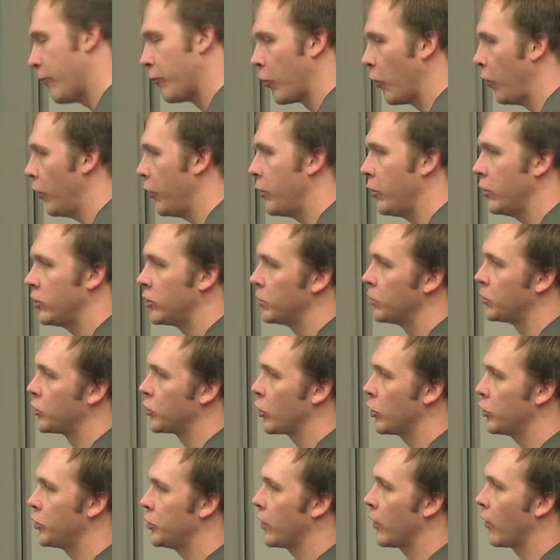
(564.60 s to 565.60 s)
really do some
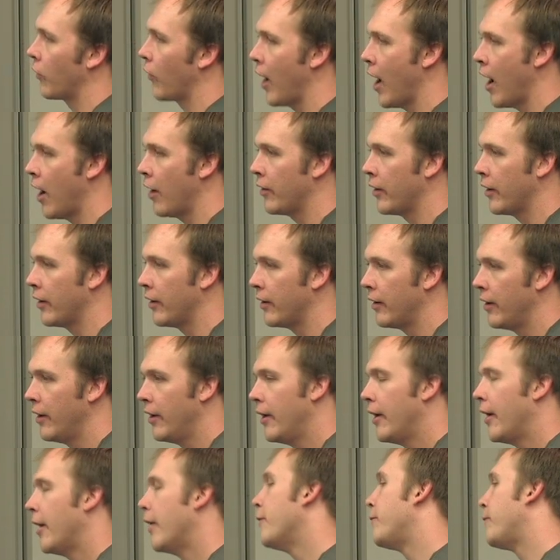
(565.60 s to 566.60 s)
searching around
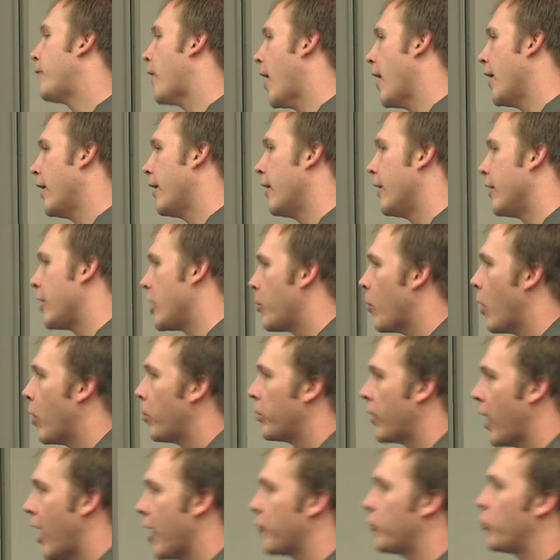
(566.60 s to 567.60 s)
and find an email
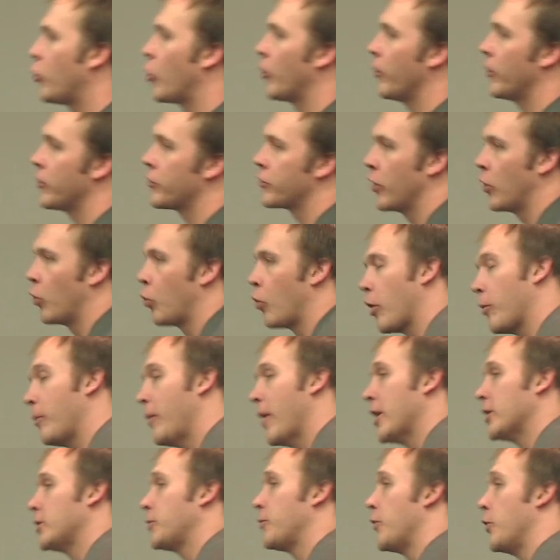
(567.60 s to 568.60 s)
platform that's going to work
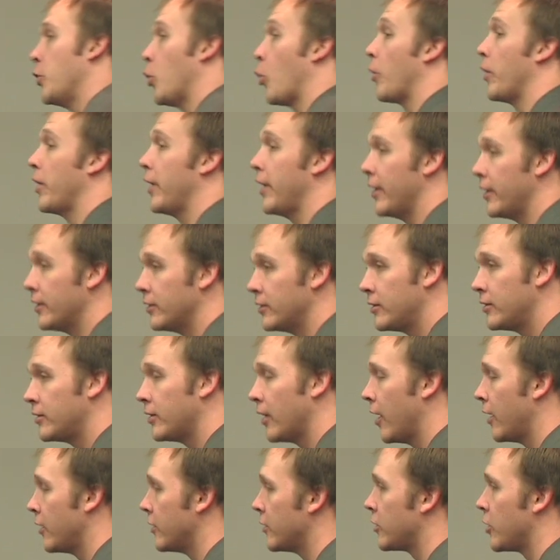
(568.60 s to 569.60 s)
best for your needs,
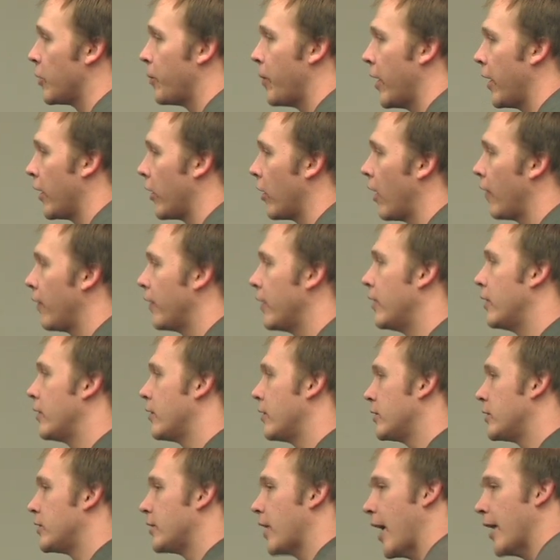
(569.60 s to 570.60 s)
just depending on
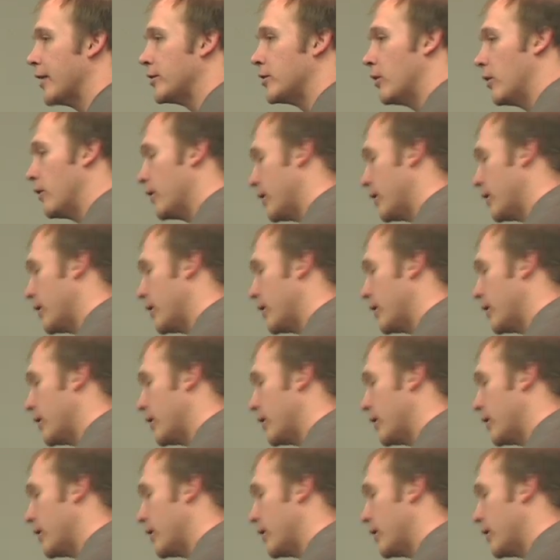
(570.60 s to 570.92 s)
the size of the